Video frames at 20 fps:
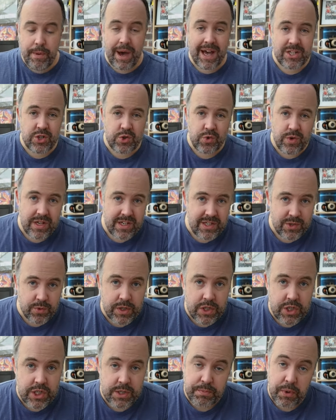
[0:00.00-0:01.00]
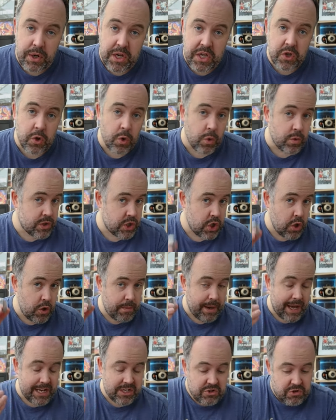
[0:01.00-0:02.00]
batteries, which is pretty cool. Two
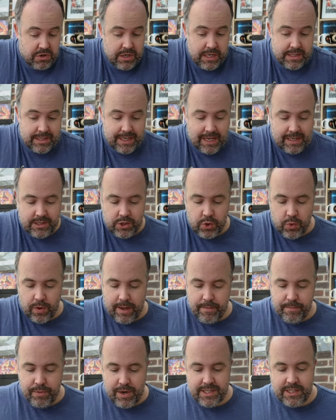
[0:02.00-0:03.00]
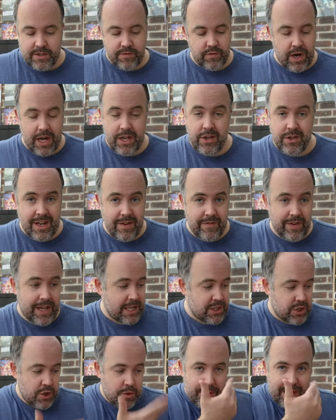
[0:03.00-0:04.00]
batteries, that's quite impressive, right? You'd never
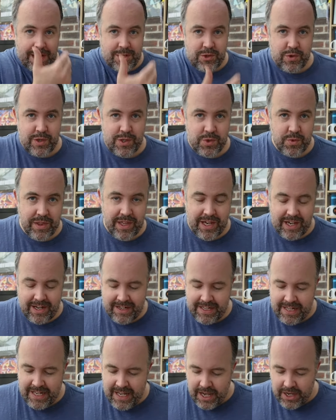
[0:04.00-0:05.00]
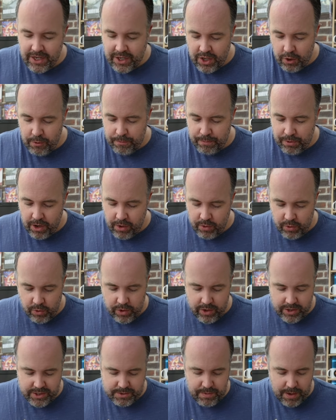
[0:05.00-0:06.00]
get two batteries with a GoPro or
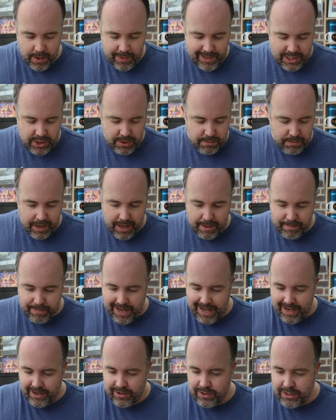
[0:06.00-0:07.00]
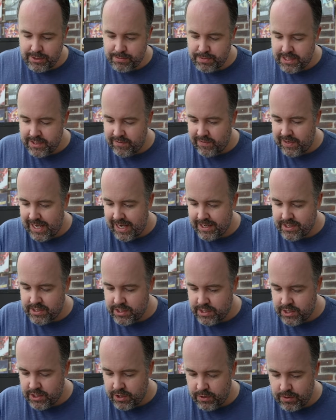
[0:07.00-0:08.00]
an Osmo unless you buy a pack that specifically has
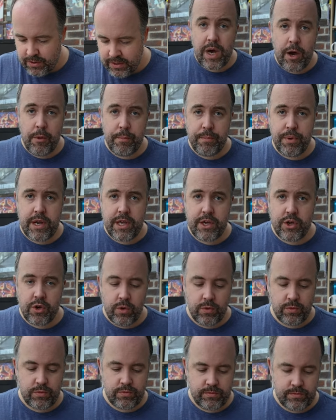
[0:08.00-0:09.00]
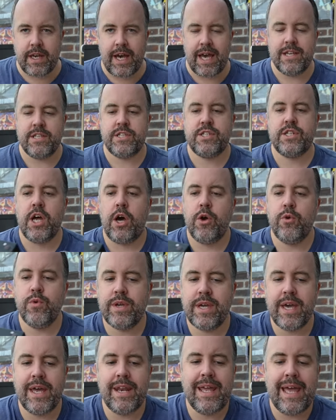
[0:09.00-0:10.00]
the two. Wow, pretty cool. Okay, so
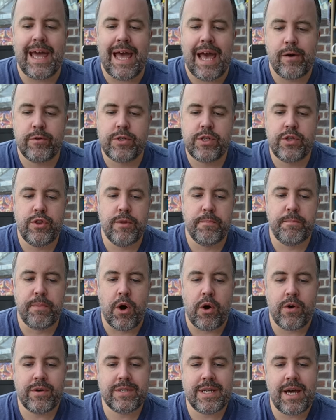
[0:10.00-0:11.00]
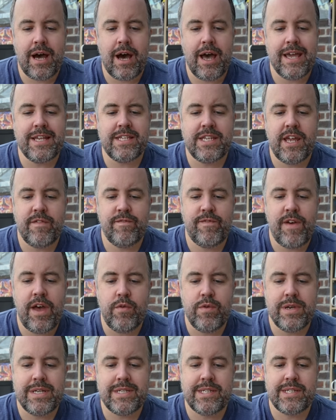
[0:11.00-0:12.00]
getting it out of the box. It's a
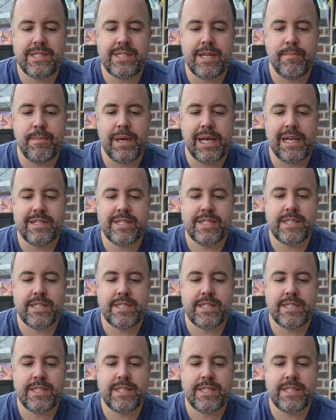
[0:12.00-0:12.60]
very similar